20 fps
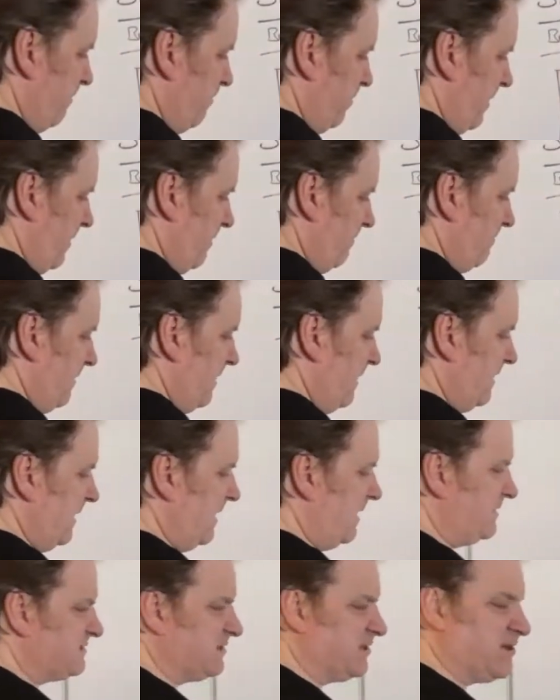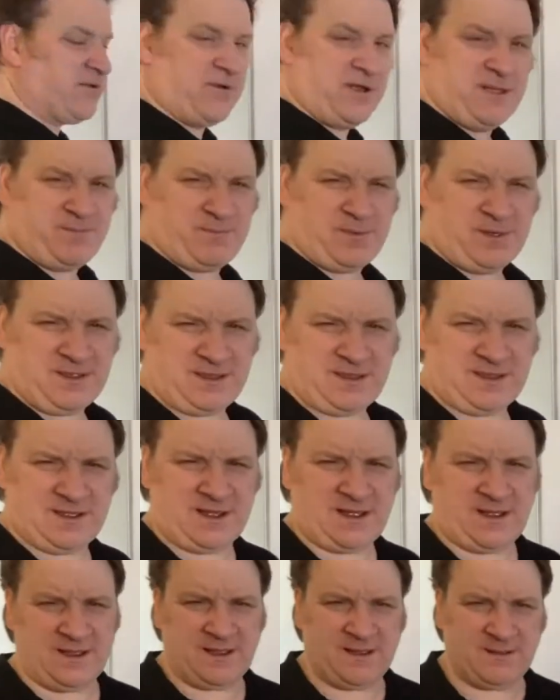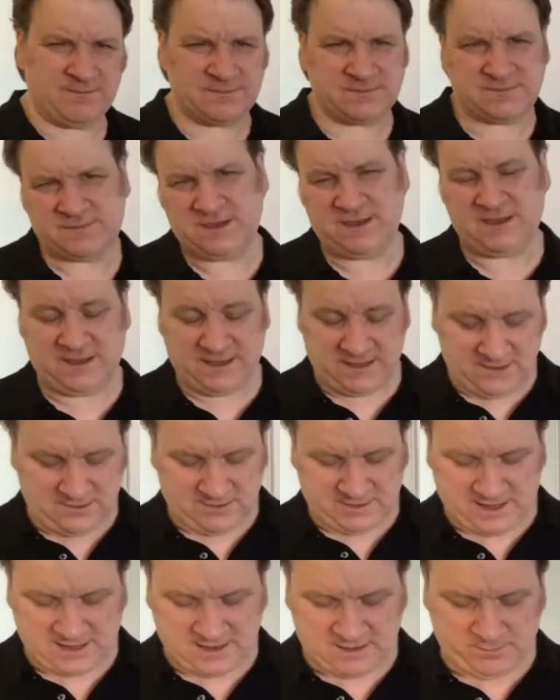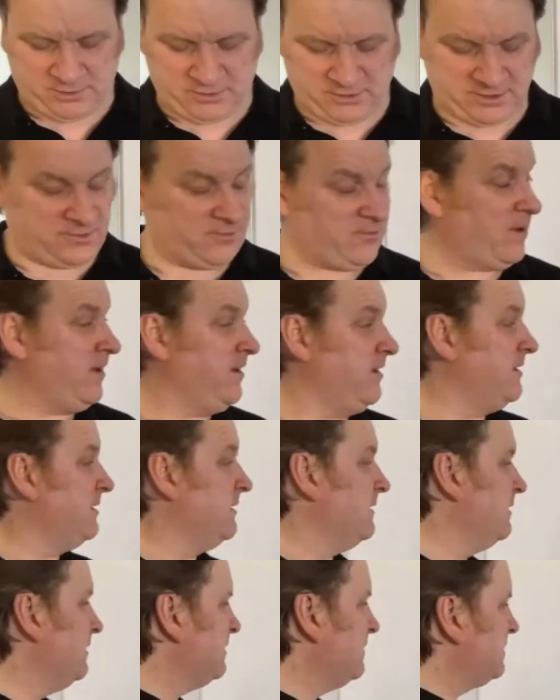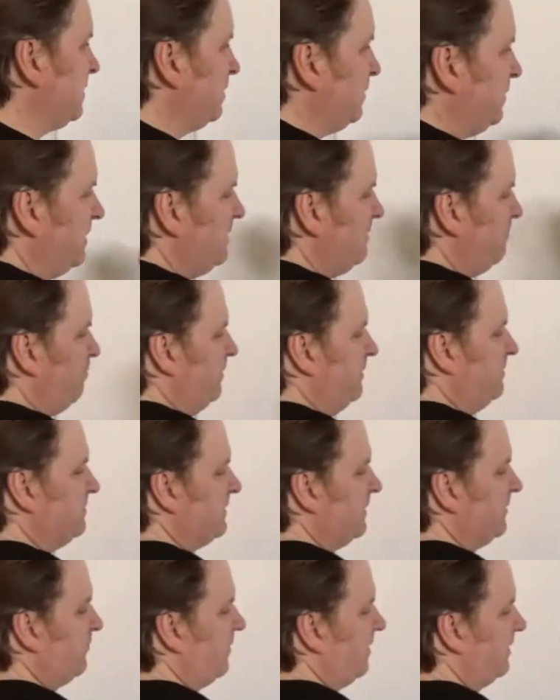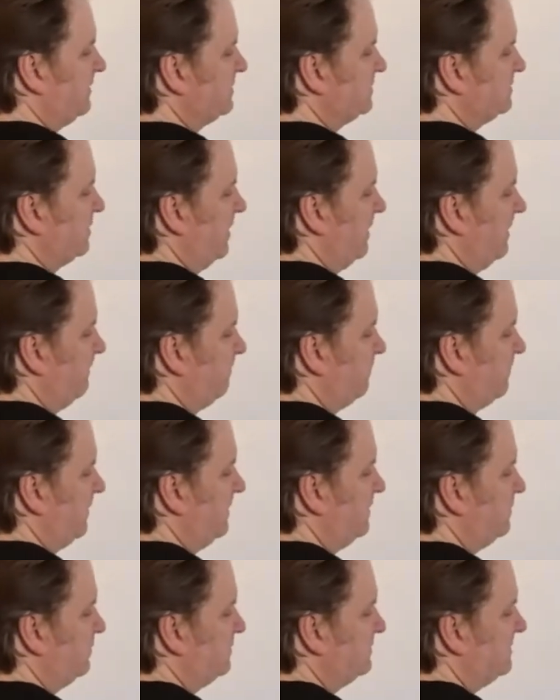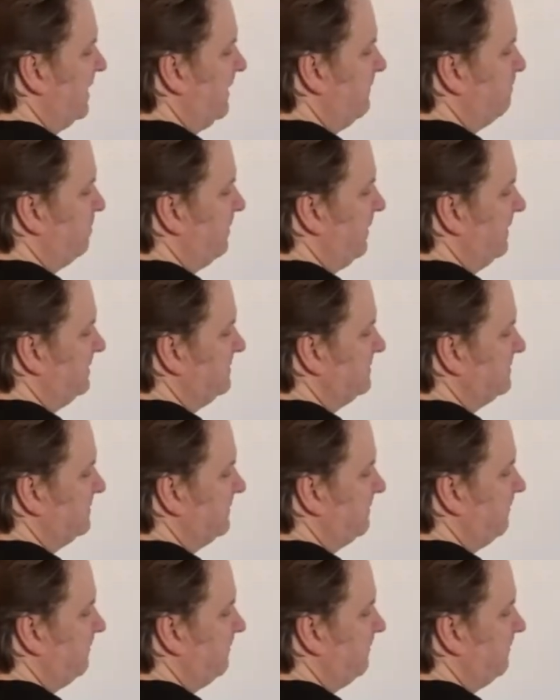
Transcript: but it isn't great, but I, am you'll get the point, right? So in the building regs, right, they do a template.